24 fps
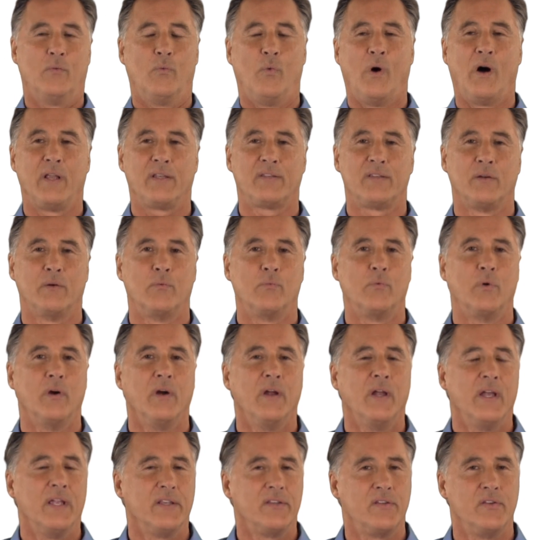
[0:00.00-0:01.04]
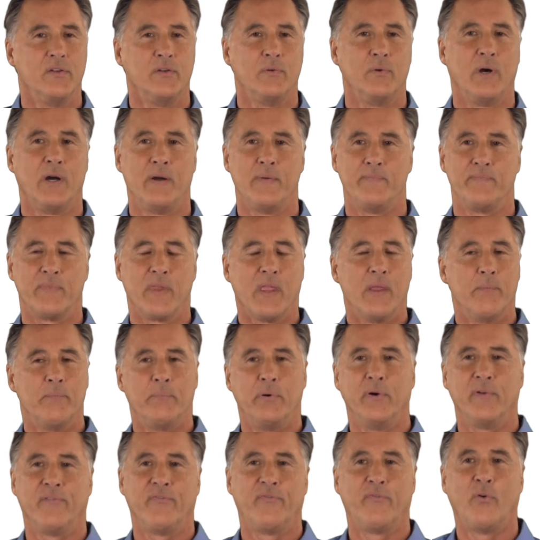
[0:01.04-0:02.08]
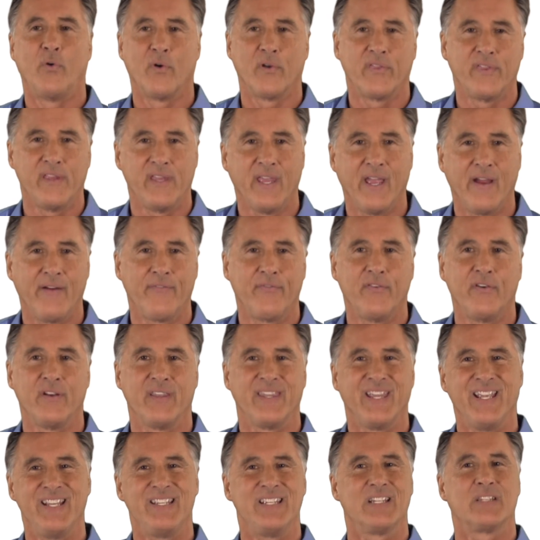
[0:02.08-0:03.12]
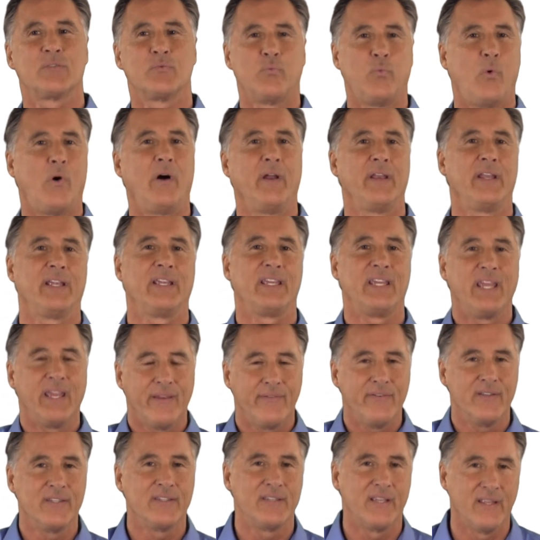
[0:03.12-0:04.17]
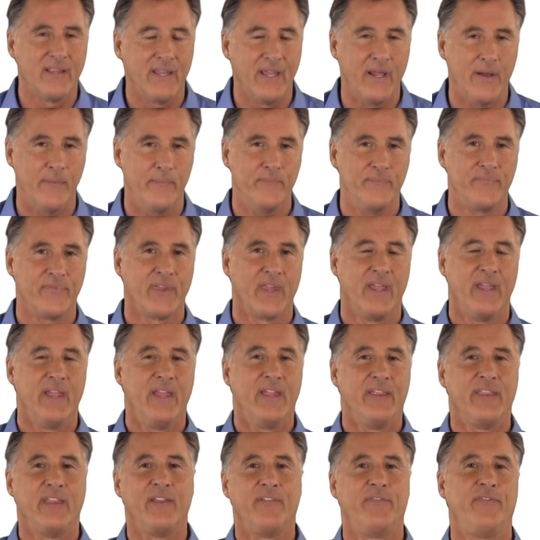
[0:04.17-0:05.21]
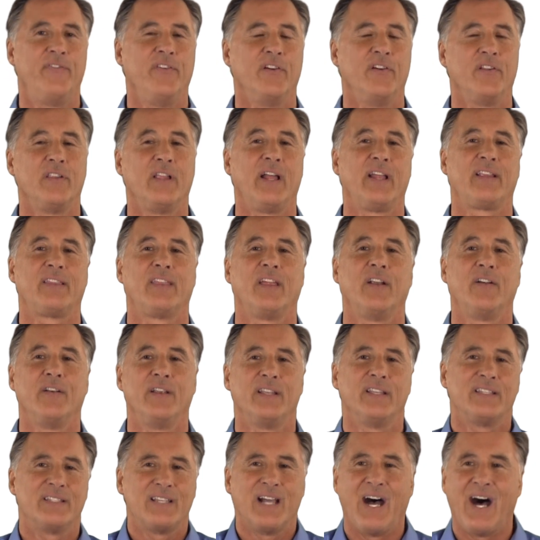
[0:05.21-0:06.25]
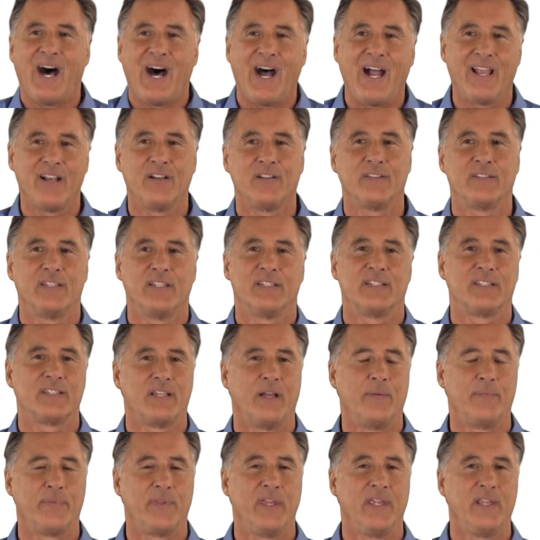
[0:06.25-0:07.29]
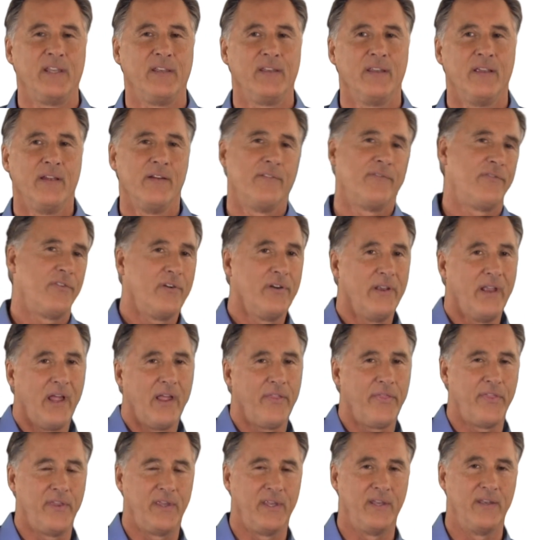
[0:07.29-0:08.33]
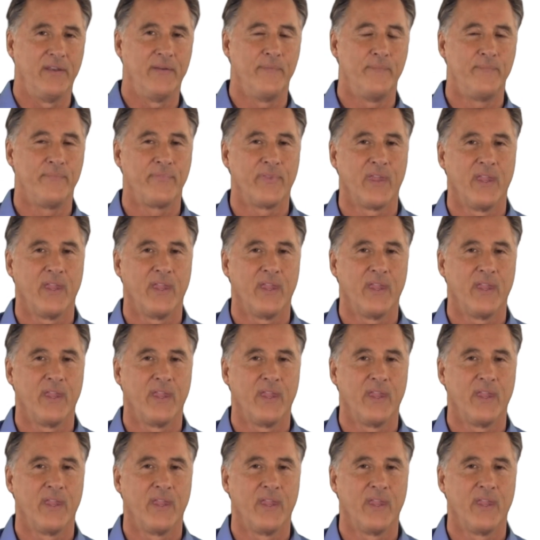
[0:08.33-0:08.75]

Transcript: want to put forth the effort. They just want it given to them. They feel like they're entitled to something for nothing.